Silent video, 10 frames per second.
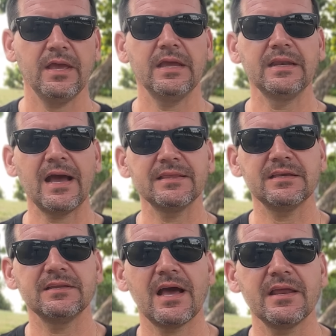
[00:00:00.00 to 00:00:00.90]
in
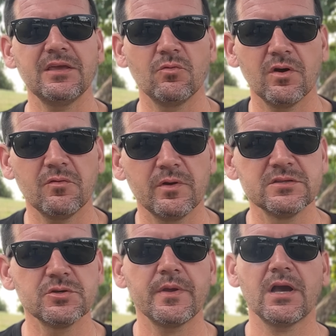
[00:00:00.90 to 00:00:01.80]
1991 when
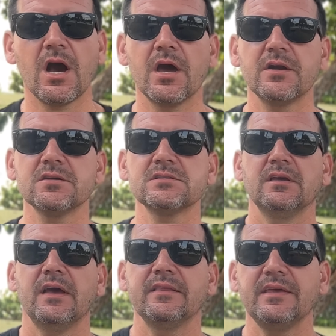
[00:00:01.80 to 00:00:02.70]
Jimmy Connors,
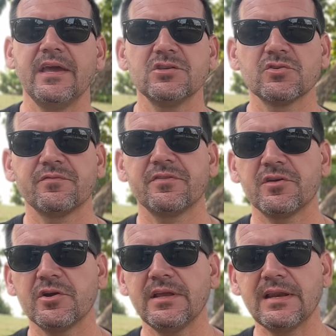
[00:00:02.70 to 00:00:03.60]
at the age of
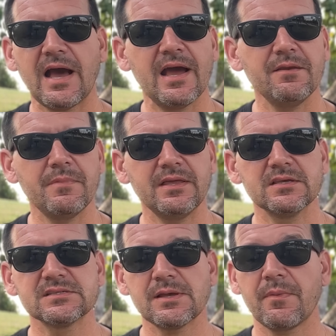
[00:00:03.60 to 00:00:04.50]
39, made
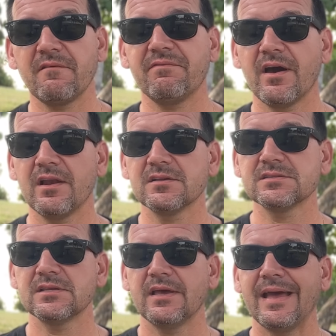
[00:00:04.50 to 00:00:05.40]
the
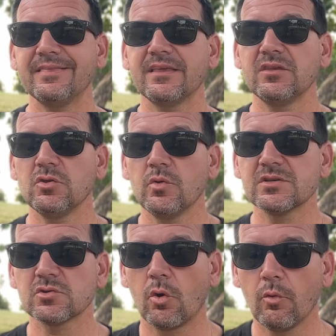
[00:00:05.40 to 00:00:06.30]
semifinals at the
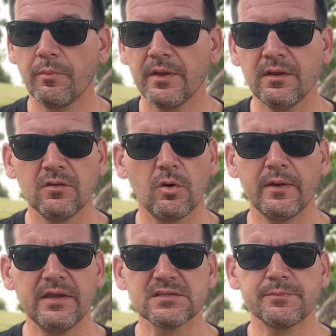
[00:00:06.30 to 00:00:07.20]
US Open?
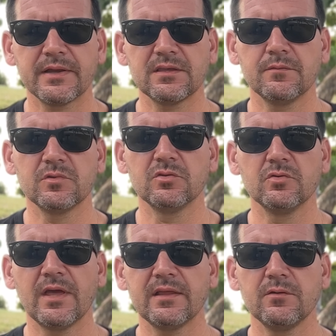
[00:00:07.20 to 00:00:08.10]
Nobody expected him to
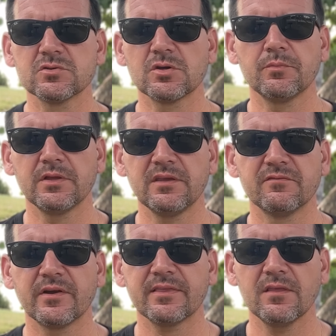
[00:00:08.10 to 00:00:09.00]
do that. He was completely
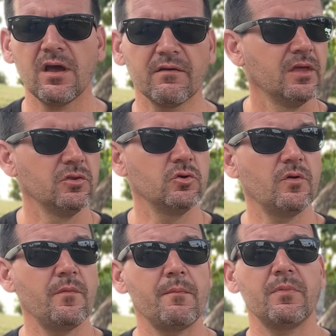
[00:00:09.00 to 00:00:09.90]
written off. Do you
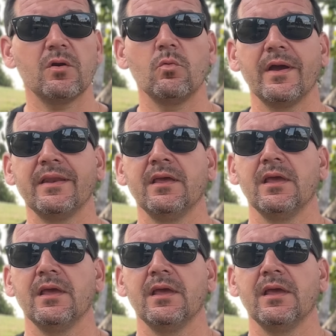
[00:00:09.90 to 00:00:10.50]
remember when